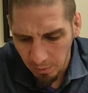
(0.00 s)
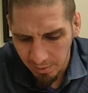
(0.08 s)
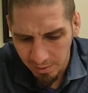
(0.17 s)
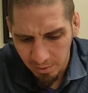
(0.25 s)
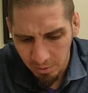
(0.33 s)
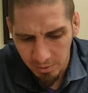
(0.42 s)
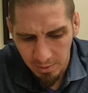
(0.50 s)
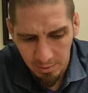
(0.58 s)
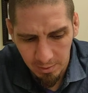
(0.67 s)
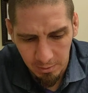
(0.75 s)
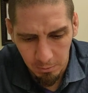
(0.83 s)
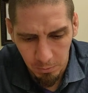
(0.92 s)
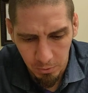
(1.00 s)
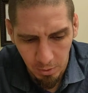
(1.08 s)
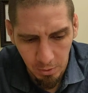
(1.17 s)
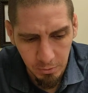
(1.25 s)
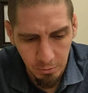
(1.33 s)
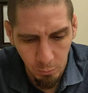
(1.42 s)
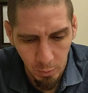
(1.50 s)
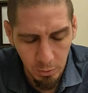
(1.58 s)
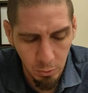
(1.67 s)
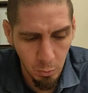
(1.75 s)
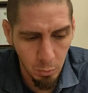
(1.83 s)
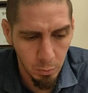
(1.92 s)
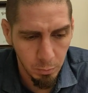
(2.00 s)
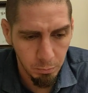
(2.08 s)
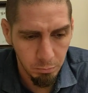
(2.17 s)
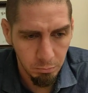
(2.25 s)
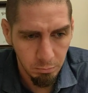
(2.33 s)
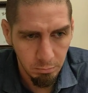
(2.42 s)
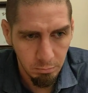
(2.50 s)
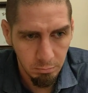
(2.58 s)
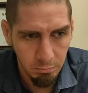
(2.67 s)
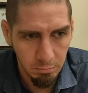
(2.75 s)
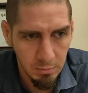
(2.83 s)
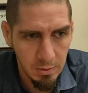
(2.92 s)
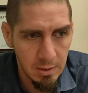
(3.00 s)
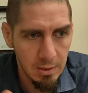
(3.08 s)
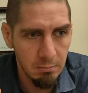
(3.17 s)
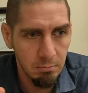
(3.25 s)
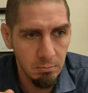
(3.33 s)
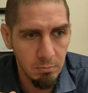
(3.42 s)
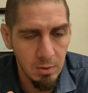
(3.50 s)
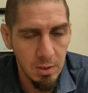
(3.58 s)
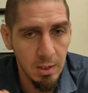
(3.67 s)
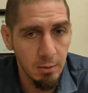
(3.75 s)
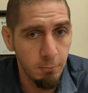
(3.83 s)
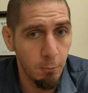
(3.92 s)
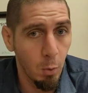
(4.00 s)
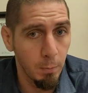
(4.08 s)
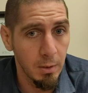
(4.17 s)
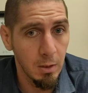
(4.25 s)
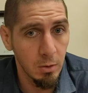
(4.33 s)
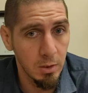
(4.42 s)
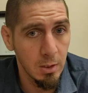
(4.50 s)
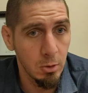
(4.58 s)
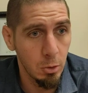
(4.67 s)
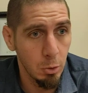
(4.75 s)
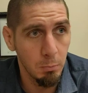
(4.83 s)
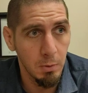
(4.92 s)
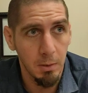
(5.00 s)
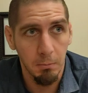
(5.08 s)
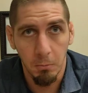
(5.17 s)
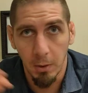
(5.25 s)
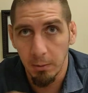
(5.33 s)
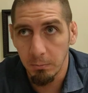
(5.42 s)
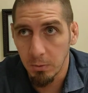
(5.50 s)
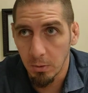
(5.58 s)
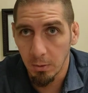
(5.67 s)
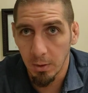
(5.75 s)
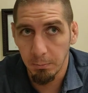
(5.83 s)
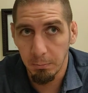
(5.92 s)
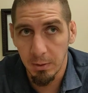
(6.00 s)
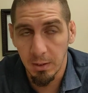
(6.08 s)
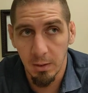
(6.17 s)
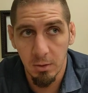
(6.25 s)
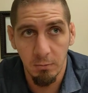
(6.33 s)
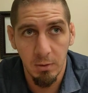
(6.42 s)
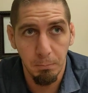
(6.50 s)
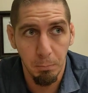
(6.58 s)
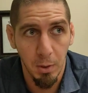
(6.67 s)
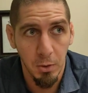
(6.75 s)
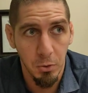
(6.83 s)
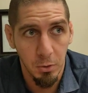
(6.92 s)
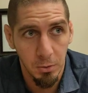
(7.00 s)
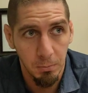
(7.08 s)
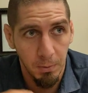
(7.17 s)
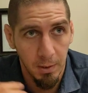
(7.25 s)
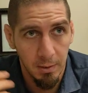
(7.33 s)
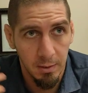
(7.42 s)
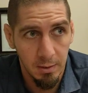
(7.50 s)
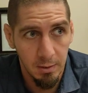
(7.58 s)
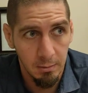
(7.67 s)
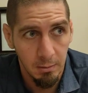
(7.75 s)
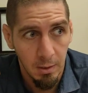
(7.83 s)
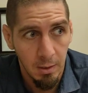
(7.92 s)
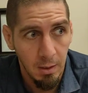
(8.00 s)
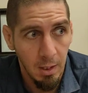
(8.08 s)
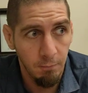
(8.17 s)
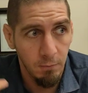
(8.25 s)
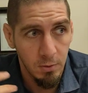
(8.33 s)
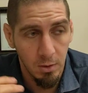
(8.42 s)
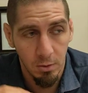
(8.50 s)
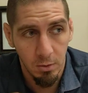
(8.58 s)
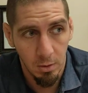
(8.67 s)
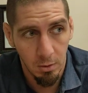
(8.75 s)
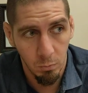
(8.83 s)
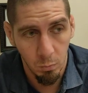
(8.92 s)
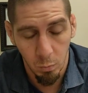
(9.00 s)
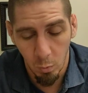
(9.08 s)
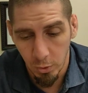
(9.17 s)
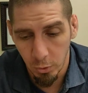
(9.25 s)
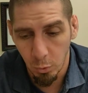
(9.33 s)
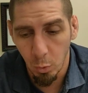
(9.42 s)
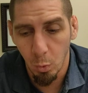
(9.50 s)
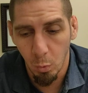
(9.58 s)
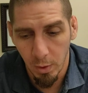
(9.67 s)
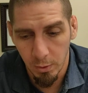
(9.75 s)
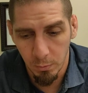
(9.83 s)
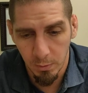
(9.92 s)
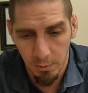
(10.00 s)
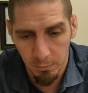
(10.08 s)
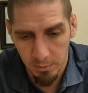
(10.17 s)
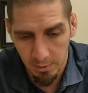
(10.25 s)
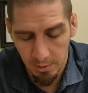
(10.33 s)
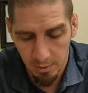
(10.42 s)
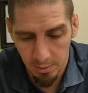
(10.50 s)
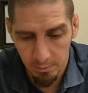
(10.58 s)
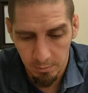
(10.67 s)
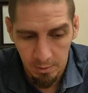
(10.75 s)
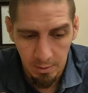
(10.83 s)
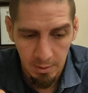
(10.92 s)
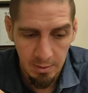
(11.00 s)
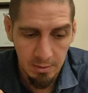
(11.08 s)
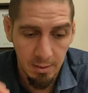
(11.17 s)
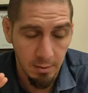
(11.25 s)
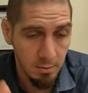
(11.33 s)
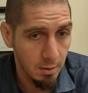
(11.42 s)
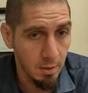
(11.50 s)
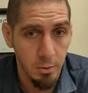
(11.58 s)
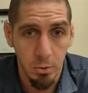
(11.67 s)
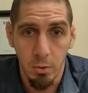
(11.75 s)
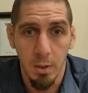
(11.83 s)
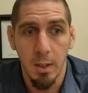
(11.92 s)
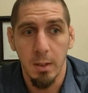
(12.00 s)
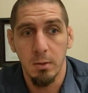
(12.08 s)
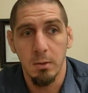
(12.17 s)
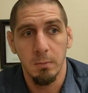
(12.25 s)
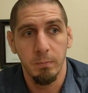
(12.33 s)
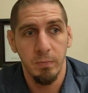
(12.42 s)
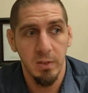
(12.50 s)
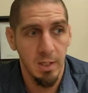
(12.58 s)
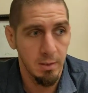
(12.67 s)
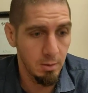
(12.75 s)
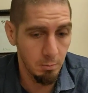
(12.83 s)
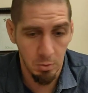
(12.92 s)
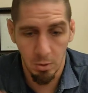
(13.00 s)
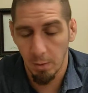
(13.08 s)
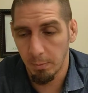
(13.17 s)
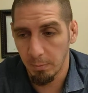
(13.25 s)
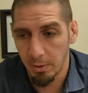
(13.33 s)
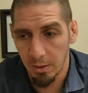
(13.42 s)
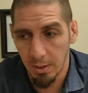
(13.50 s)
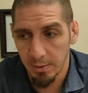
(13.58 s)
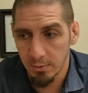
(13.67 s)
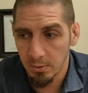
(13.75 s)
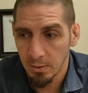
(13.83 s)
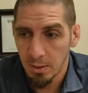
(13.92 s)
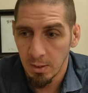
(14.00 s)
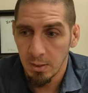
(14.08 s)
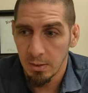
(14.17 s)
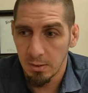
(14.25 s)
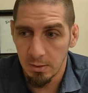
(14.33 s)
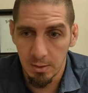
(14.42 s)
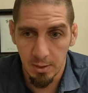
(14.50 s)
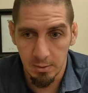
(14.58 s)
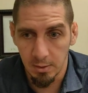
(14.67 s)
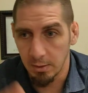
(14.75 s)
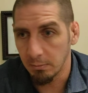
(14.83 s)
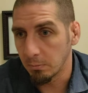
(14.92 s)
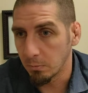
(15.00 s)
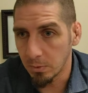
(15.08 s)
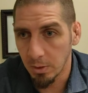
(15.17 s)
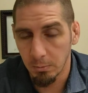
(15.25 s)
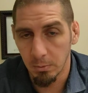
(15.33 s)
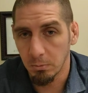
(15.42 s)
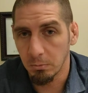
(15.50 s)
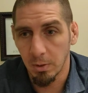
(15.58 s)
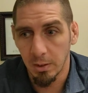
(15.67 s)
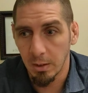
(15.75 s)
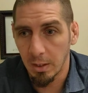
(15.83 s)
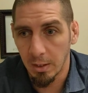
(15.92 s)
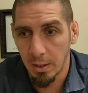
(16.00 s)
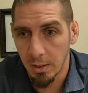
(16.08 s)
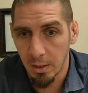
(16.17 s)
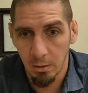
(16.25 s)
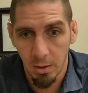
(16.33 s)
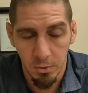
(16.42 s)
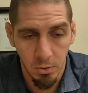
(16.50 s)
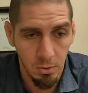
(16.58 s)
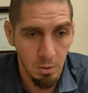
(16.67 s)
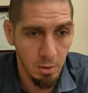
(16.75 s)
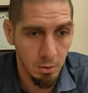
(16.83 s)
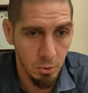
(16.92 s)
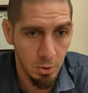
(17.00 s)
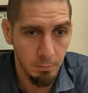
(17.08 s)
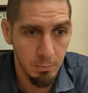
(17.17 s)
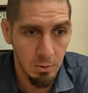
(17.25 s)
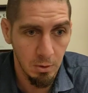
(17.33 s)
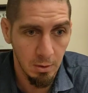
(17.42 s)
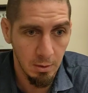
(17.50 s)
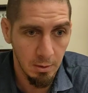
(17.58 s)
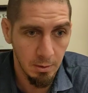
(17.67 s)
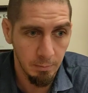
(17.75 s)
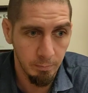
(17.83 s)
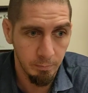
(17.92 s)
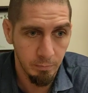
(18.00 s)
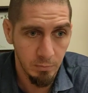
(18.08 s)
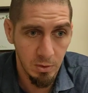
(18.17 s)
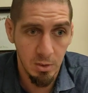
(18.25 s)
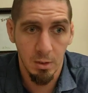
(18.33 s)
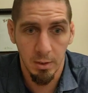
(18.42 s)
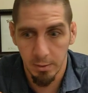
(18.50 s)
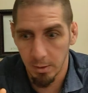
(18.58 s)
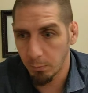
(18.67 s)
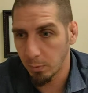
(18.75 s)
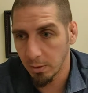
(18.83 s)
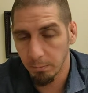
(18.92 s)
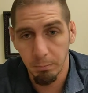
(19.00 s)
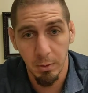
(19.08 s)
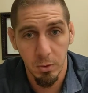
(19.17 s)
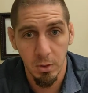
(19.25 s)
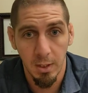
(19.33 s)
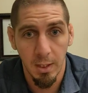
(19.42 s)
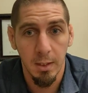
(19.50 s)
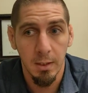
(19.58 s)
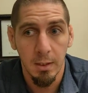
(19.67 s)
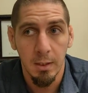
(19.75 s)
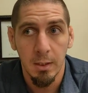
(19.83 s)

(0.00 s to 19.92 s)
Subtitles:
then I looked at like the result of what school did for me or did to me, right? So like because of the pressure and the emphasis on what school was when I was a kid, yes, I got straight A's. Yes, I was top of my class. Yes, I was able. I got lots of scholarships. Still ended up with a bunch of debt.